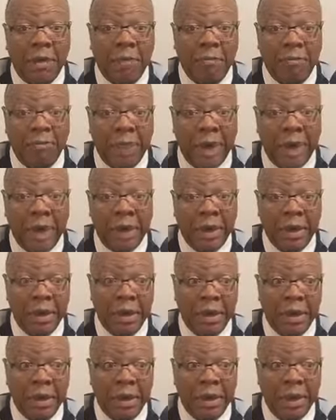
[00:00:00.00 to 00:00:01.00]
my
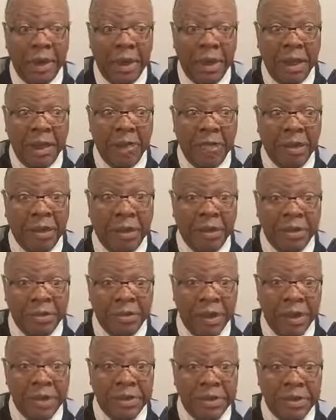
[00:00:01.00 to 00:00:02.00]
email
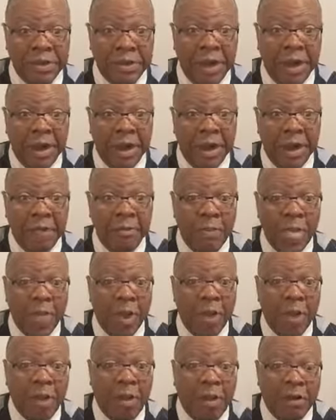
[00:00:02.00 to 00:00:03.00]
address is there
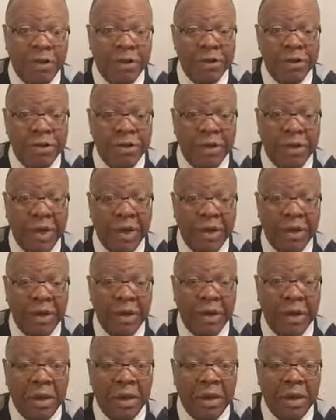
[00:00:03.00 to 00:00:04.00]
on the screen,